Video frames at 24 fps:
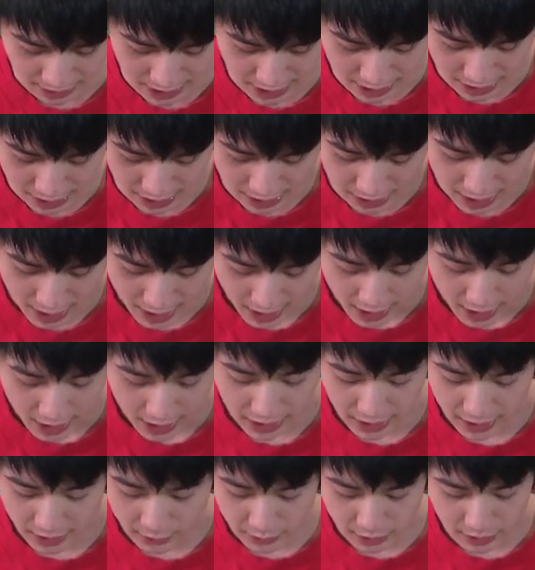connection.
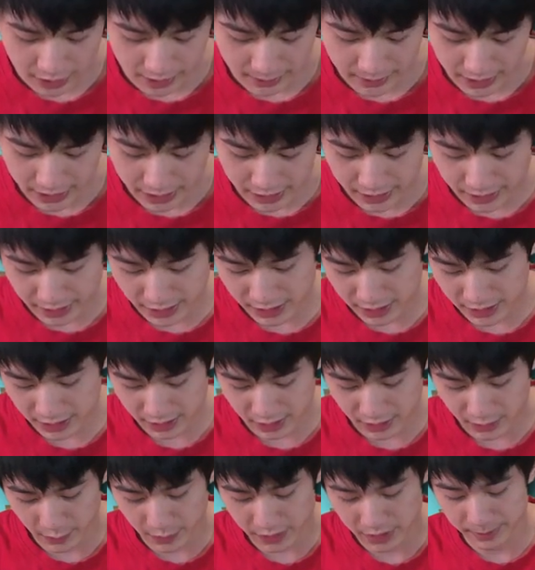And then we're immediately
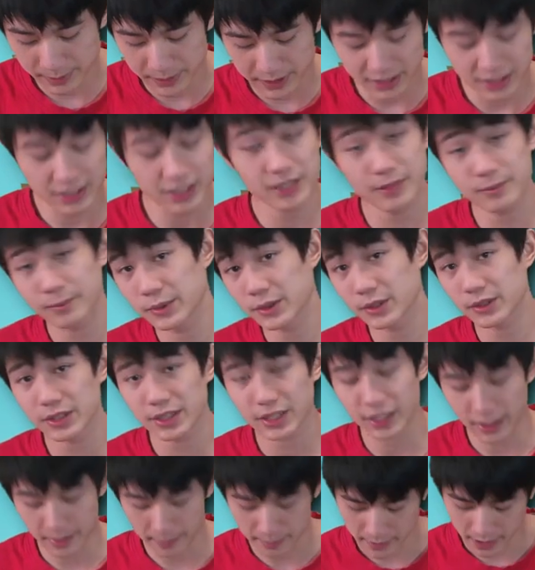just going to begin
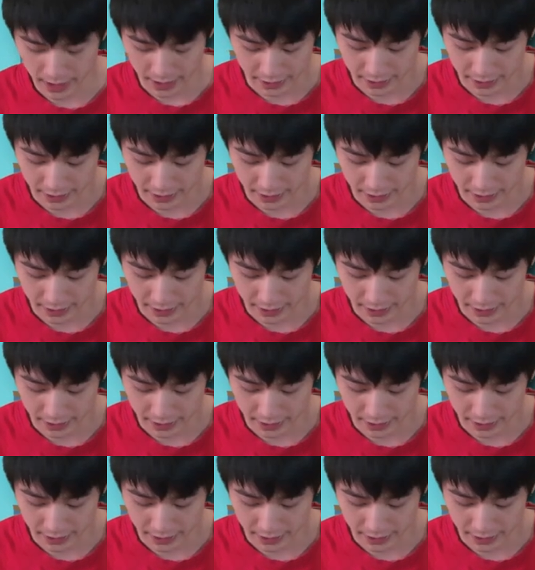building um,